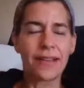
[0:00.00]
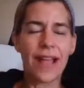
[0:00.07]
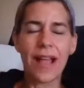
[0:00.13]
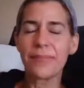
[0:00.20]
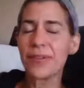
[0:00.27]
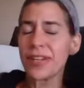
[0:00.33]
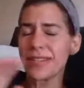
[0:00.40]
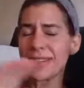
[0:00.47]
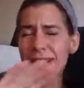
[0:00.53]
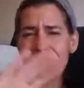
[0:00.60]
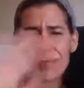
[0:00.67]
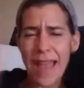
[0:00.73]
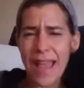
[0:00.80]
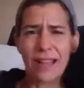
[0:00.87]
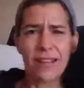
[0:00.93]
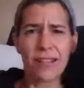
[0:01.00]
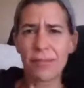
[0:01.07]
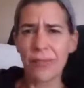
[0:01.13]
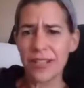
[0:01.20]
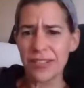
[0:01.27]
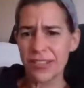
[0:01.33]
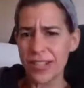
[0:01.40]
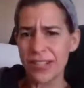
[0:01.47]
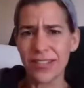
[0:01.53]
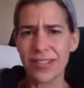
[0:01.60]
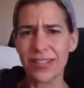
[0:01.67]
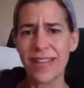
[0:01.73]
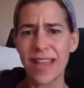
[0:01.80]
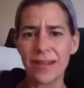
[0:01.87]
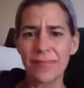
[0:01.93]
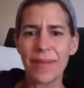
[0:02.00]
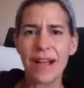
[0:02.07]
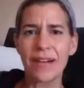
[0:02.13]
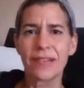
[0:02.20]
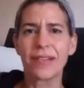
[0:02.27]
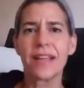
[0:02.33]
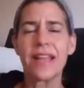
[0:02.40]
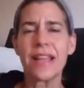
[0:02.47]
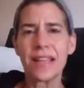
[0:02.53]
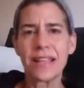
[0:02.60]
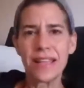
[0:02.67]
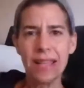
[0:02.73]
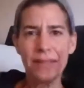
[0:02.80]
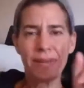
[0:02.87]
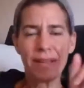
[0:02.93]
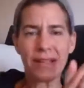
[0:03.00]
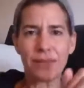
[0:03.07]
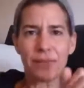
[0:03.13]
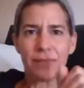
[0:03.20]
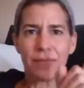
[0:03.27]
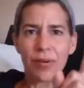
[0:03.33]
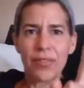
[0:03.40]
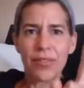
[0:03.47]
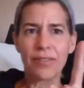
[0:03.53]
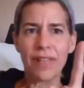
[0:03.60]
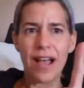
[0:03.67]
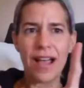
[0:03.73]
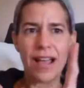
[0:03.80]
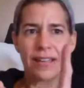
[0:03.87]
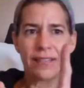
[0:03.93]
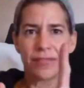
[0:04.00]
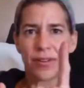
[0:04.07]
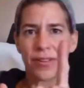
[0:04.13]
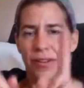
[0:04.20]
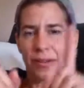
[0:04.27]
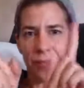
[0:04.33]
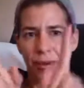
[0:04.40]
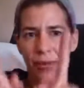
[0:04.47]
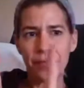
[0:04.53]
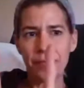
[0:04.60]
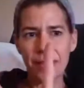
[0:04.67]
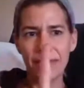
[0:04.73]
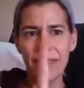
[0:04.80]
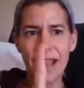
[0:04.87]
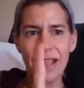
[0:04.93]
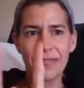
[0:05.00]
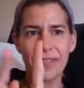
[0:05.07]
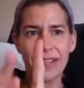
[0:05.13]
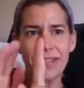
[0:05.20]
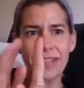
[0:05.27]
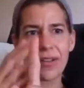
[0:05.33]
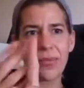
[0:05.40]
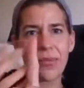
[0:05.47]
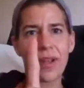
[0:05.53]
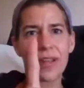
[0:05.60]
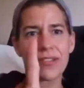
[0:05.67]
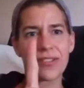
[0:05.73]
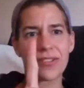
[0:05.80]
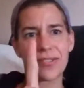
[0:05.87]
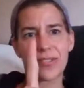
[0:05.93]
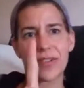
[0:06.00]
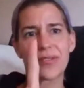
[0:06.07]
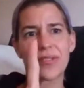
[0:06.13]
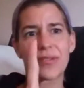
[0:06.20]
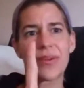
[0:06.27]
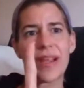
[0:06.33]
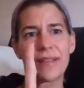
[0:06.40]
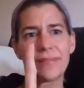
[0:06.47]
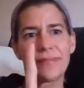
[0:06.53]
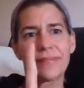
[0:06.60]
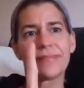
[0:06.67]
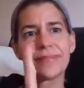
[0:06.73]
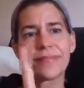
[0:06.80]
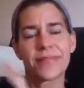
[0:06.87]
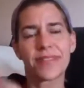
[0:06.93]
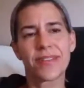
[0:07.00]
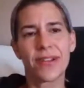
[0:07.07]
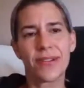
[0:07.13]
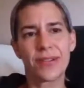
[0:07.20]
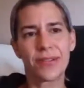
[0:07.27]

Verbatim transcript: I'm going to mangle what she just said about keeping them both alive, or they'll both be alive until one just goes away.